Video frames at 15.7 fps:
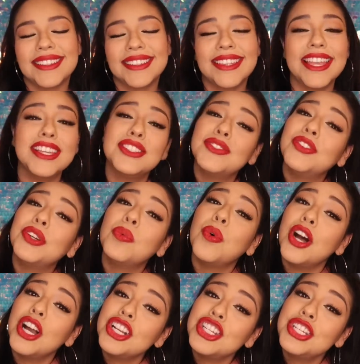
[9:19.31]
Thanks for
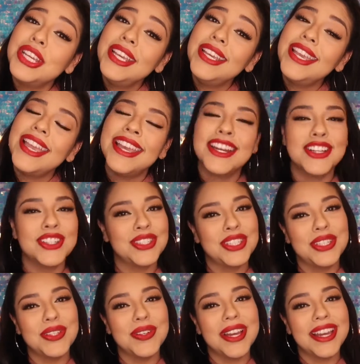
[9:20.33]
watching, and I'll
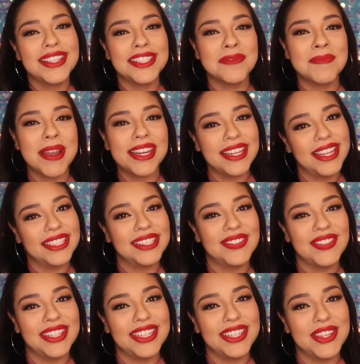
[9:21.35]
see you guys in my next
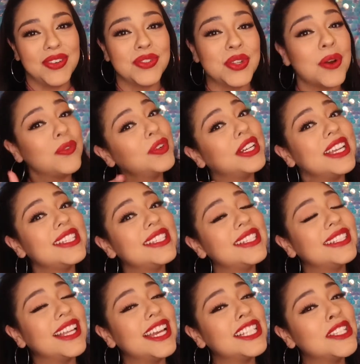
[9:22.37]
video. Don't forget to
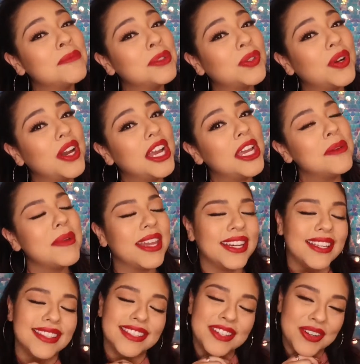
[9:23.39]
like, subscribe, and
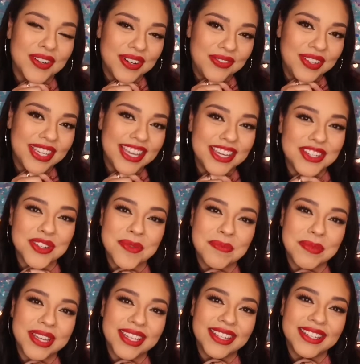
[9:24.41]
hit the notification
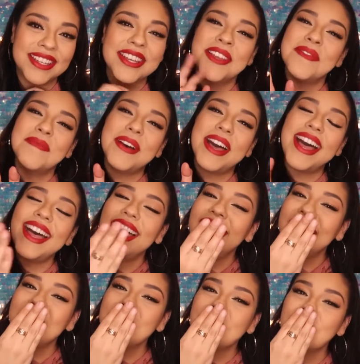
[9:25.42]
button.
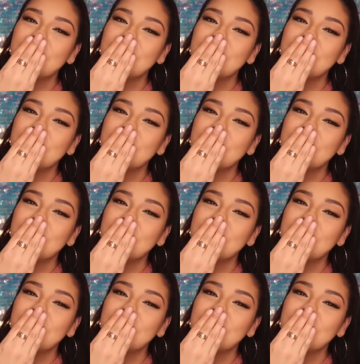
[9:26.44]
Bye!